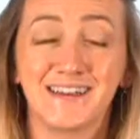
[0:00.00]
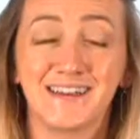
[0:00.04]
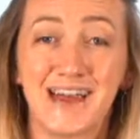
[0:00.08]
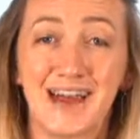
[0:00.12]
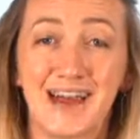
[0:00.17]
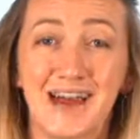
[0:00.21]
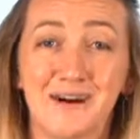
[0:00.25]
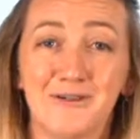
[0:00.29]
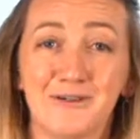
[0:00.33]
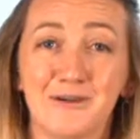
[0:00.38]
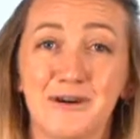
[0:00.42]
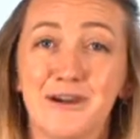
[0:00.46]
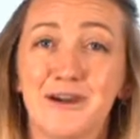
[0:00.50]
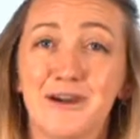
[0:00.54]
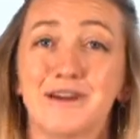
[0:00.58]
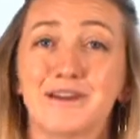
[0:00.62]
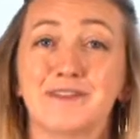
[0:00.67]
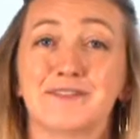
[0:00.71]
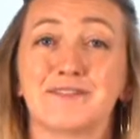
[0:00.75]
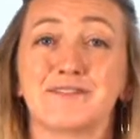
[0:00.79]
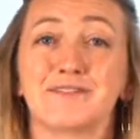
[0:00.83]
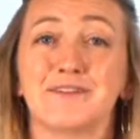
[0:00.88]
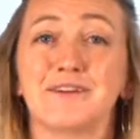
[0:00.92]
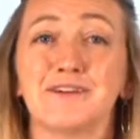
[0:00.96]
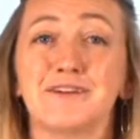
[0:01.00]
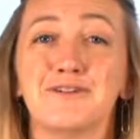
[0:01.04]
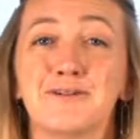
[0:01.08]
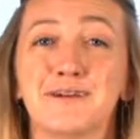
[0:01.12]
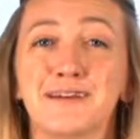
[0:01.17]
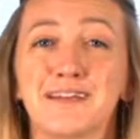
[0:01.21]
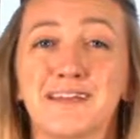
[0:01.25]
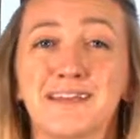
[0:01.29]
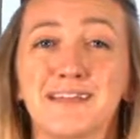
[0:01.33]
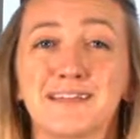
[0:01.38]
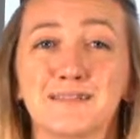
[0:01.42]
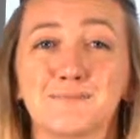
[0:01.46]
now. So the
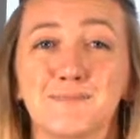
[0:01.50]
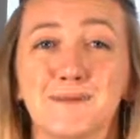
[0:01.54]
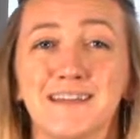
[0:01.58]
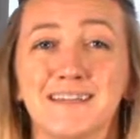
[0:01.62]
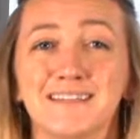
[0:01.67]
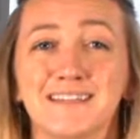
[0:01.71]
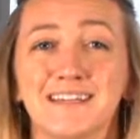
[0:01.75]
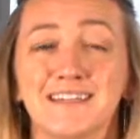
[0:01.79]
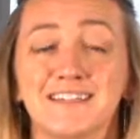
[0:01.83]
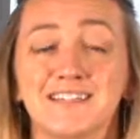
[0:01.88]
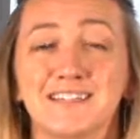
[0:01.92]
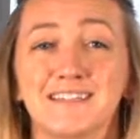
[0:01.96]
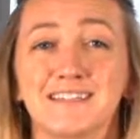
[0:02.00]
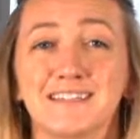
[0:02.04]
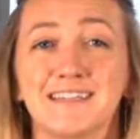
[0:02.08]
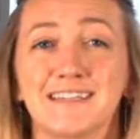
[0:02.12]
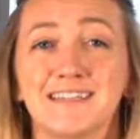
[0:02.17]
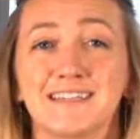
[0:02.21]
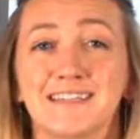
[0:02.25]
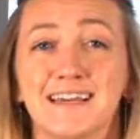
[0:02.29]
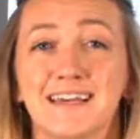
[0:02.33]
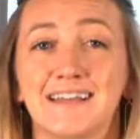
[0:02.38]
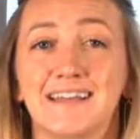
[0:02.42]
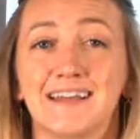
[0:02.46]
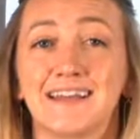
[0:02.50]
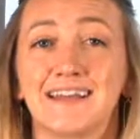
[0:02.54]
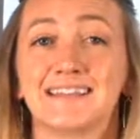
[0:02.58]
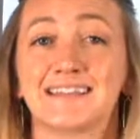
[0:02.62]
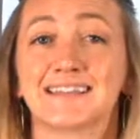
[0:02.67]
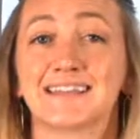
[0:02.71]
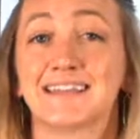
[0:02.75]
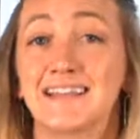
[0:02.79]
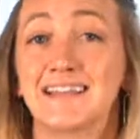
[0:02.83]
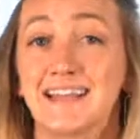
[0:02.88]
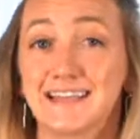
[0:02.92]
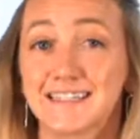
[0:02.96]
UAE Space Agency said a
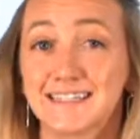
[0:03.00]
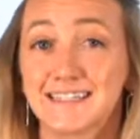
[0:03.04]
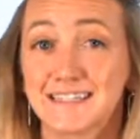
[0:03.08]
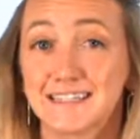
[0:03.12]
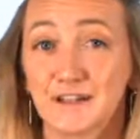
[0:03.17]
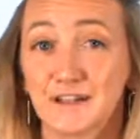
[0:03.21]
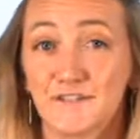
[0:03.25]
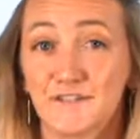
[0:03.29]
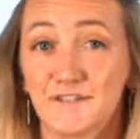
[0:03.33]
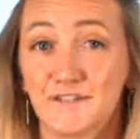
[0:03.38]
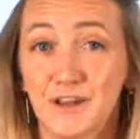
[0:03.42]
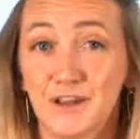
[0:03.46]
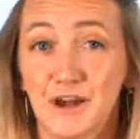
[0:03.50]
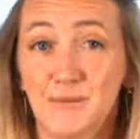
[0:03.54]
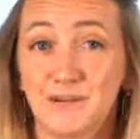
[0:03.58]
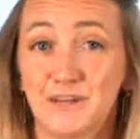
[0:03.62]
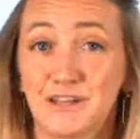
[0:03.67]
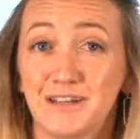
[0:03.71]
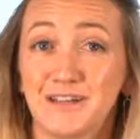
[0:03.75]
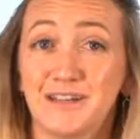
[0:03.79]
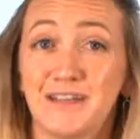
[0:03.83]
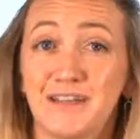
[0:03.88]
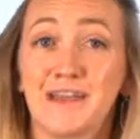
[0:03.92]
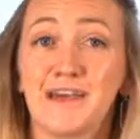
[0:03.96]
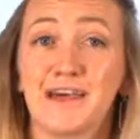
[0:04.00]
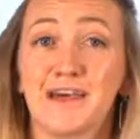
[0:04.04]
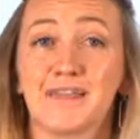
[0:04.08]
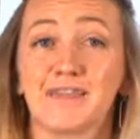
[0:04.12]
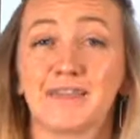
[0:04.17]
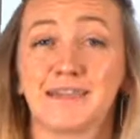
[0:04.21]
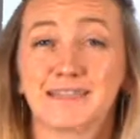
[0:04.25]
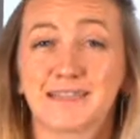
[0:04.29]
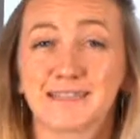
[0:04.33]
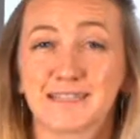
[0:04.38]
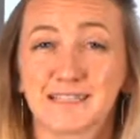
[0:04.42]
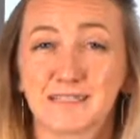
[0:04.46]
celestial phenomenon
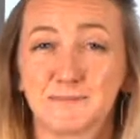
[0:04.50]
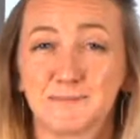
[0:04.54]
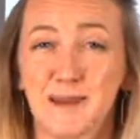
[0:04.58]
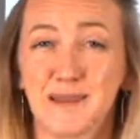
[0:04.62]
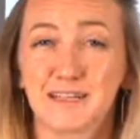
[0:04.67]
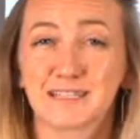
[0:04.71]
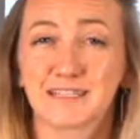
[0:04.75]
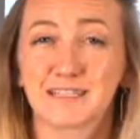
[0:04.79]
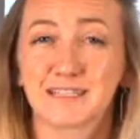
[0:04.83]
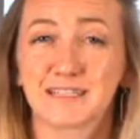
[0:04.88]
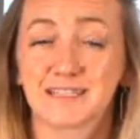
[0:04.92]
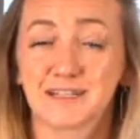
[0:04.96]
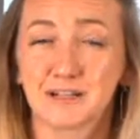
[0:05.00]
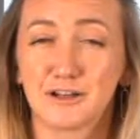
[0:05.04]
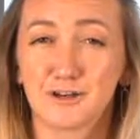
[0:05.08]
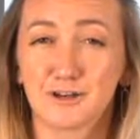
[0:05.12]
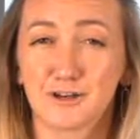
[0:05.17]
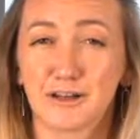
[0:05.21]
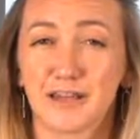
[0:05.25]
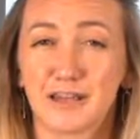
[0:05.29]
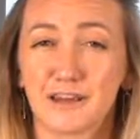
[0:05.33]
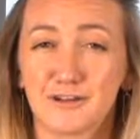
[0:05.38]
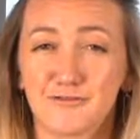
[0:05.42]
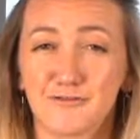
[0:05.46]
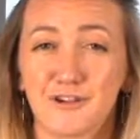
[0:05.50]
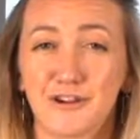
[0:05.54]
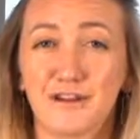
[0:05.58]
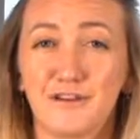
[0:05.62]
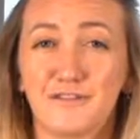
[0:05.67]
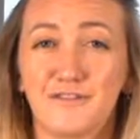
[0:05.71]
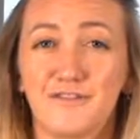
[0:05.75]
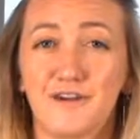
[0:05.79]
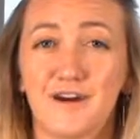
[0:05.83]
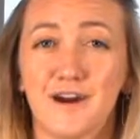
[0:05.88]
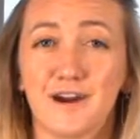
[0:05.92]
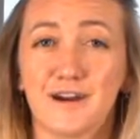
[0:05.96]
that's expected to look like a ring
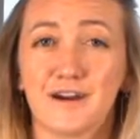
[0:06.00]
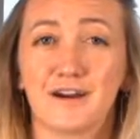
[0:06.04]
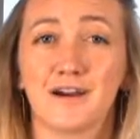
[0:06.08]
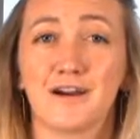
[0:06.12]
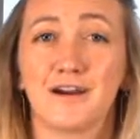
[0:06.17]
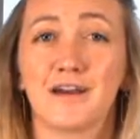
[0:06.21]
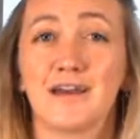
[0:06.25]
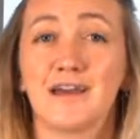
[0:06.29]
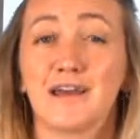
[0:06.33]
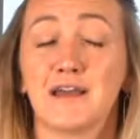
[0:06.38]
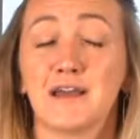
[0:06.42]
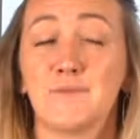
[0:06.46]
of fire.